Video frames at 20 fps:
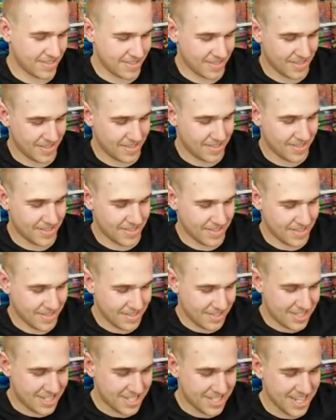he's got the
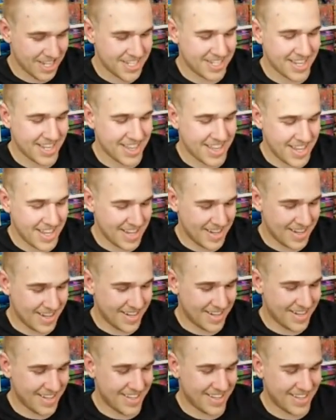power. Since I said that?
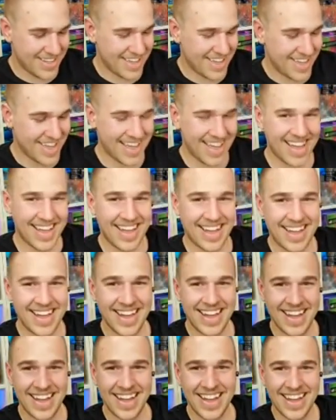Yeah.
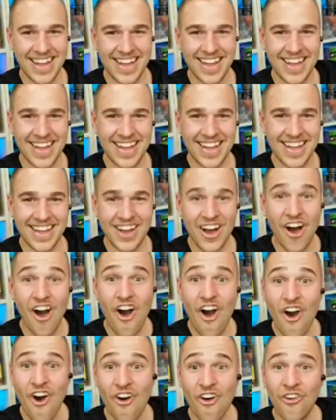
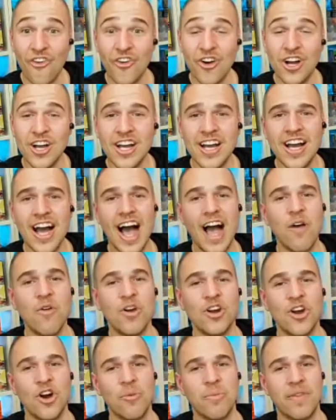Oh! I
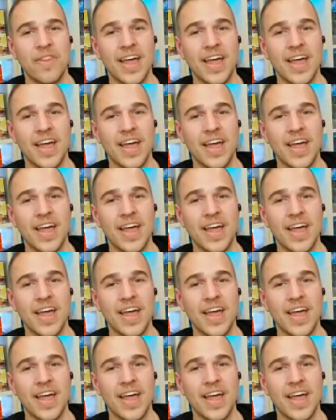wouldn't open